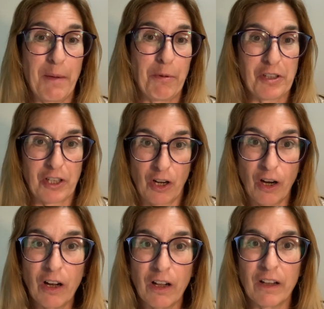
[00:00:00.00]
able to
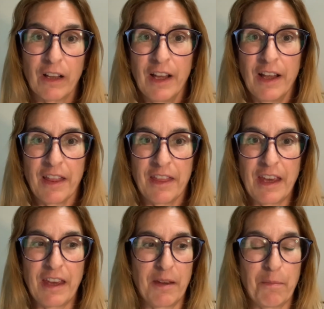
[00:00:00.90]
call
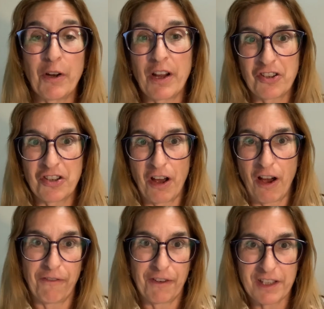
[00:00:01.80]
the production
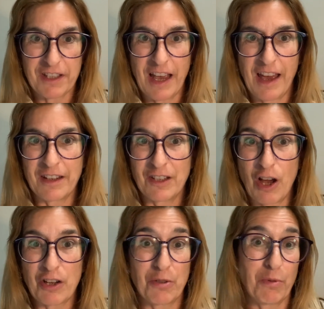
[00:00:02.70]
office and
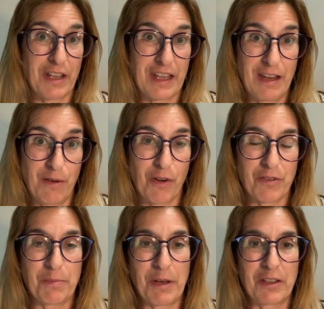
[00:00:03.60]
talk to one of the
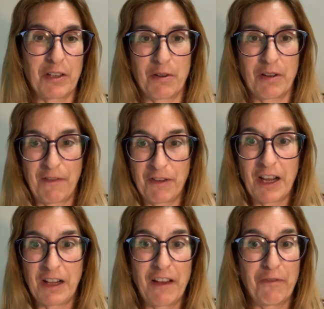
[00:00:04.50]
heroes about their
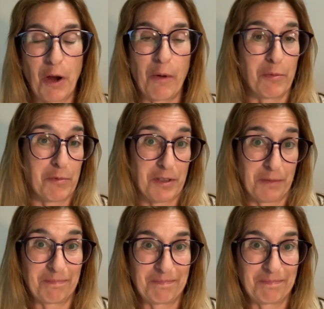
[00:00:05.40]
everyday life problems.